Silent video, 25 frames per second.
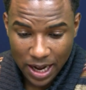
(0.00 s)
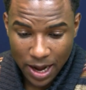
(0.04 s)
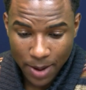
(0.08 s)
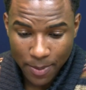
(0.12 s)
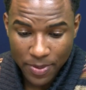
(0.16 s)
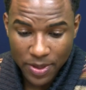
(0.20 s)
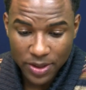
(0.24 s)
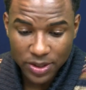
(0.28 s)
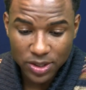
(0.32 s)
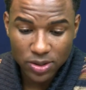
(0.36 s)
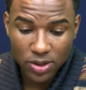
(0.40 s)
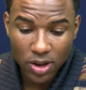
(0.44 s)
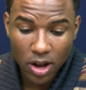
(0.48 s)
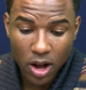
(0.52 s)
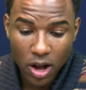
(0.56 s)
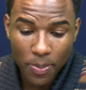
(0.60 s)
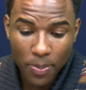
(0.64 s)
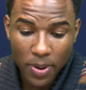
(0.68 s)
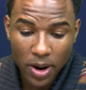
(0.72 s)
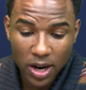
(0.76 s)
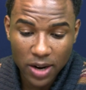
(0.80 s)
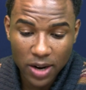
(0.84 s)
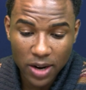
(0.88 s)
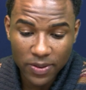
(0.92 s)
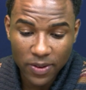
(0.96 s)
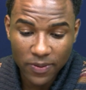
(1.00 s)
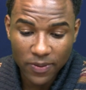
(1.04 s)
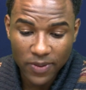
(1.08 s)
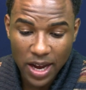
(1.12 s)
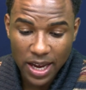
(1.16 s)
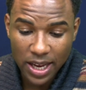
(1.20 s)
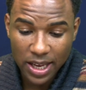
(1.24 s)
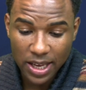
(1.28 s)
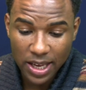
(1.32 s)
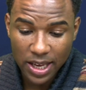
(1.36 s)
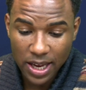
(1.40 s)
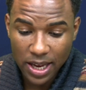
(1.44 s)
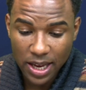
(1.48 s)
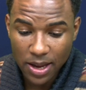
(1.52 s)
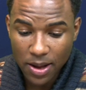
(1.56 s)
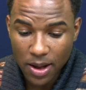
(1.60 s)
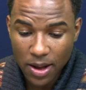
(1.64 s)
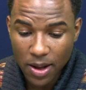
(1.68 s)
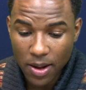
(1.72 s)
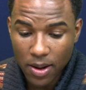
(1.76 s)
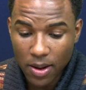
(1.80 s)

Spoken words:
This is all part of the Viking